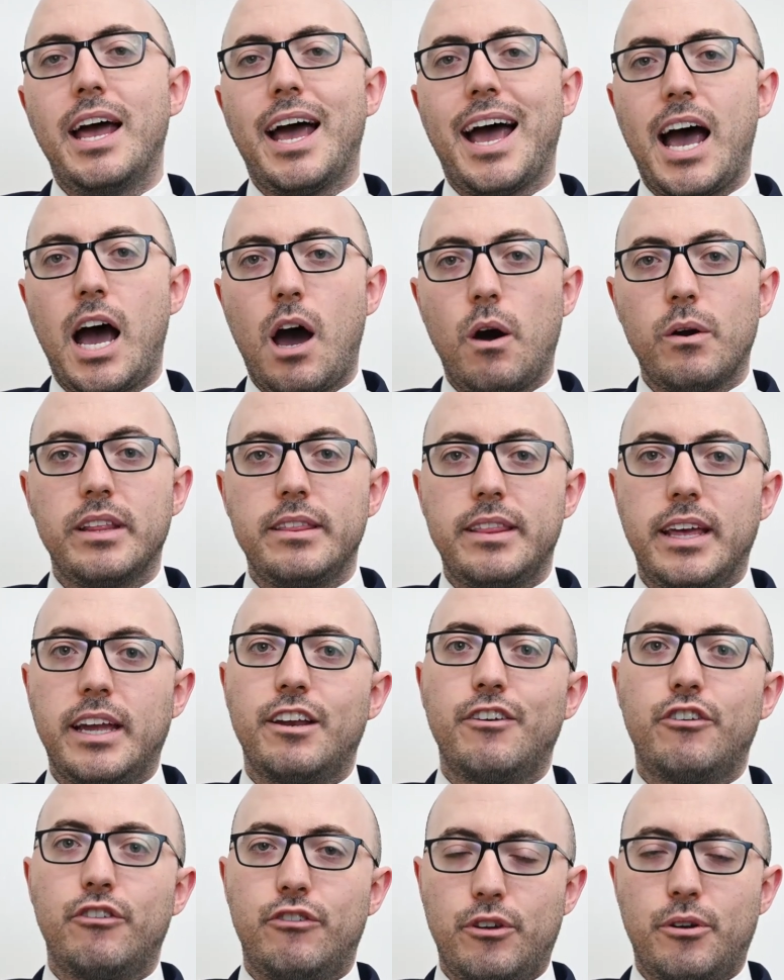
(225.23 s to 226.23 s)
how did
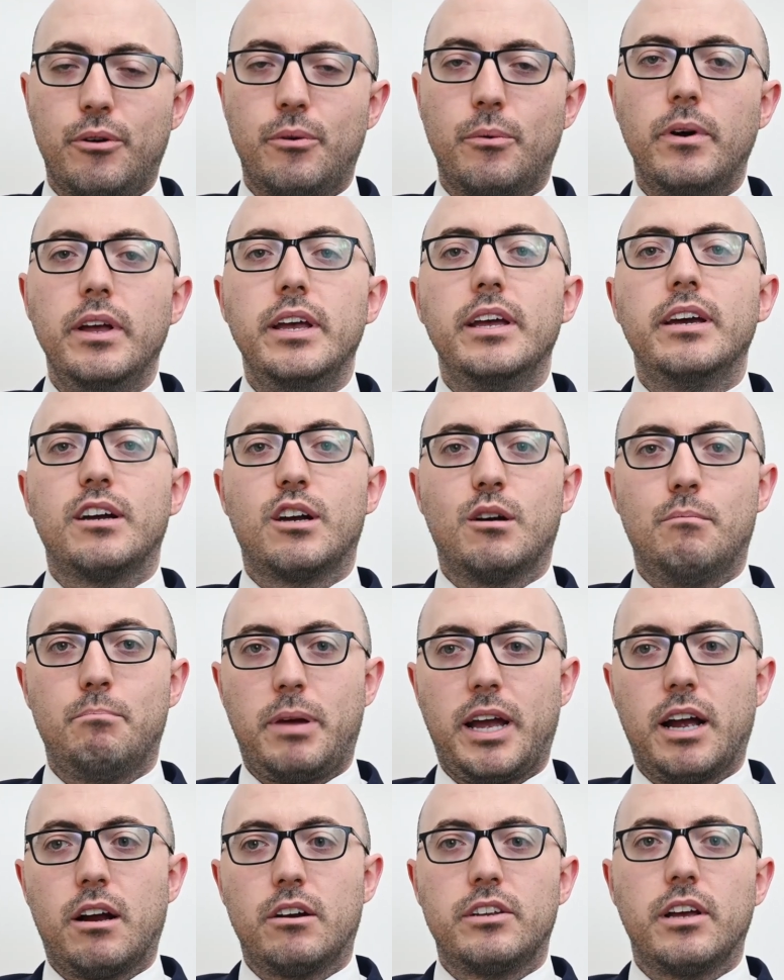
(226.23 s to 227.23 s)
they do
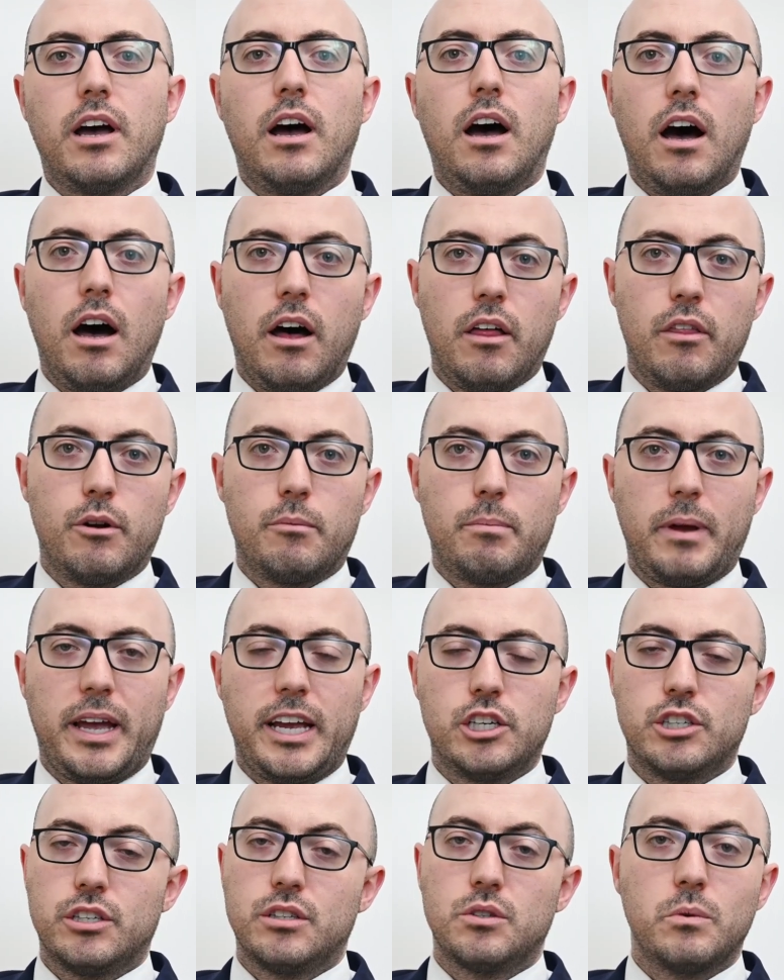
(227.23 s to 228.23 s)
compared to other
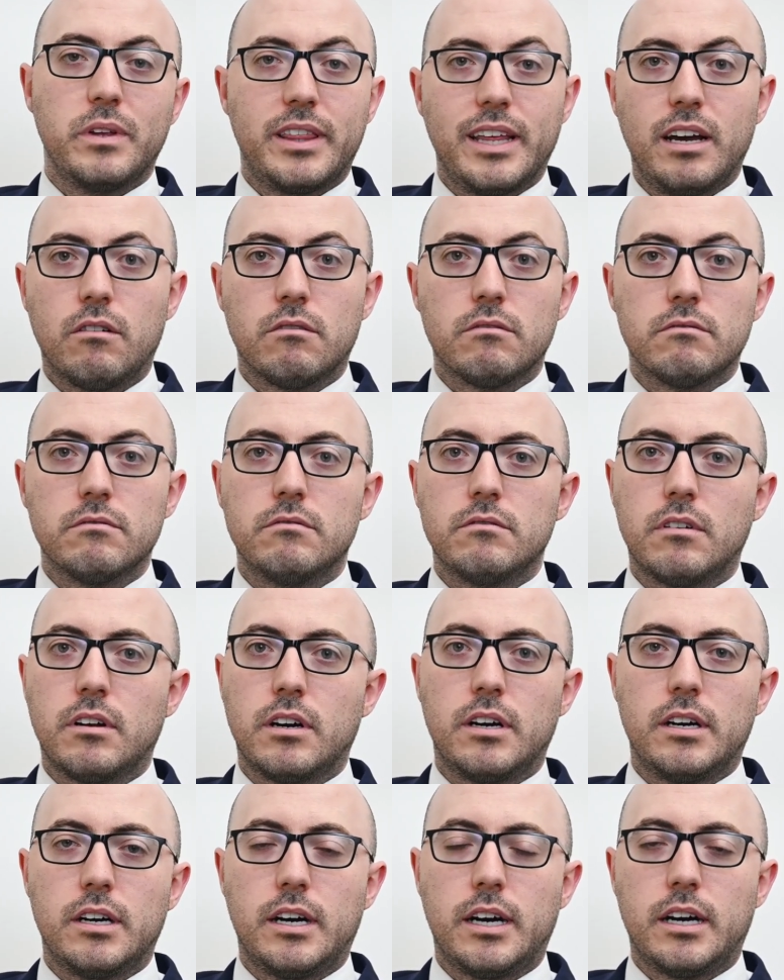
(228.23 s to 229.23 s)
patients without
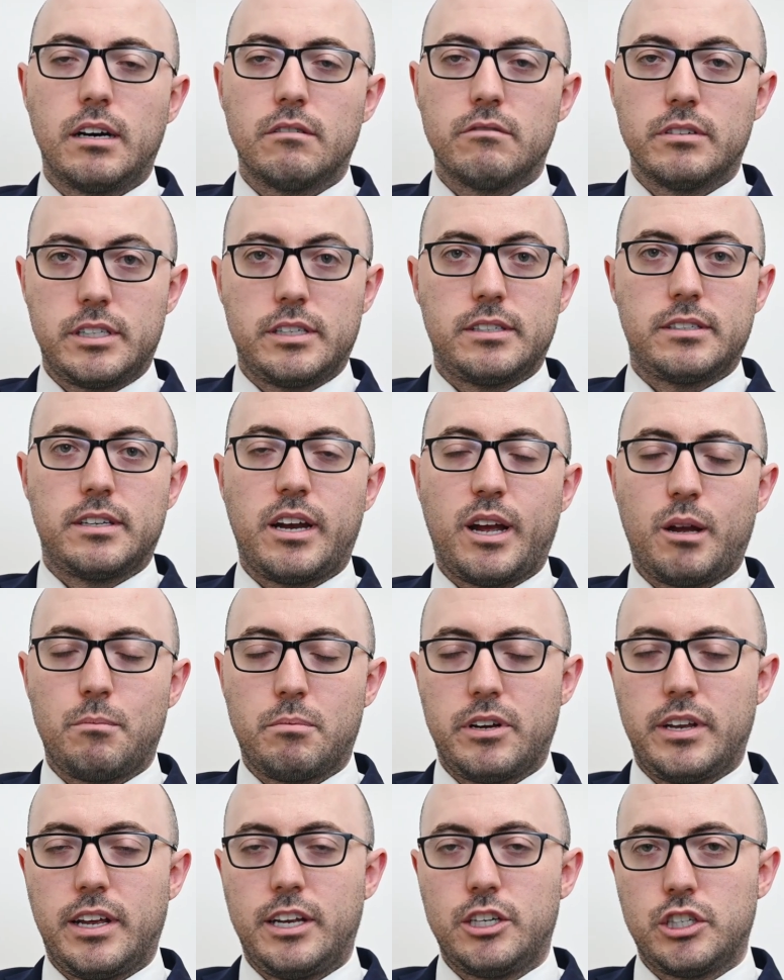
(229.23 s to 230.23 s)
uh, resistant
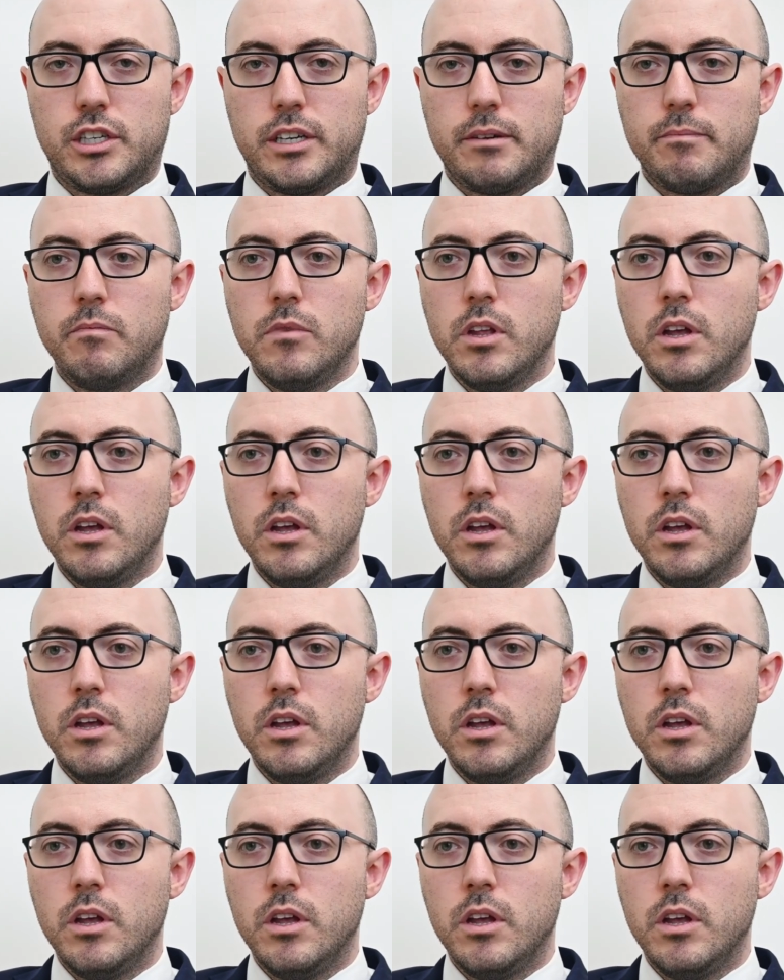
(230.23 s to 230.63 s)
hypertension?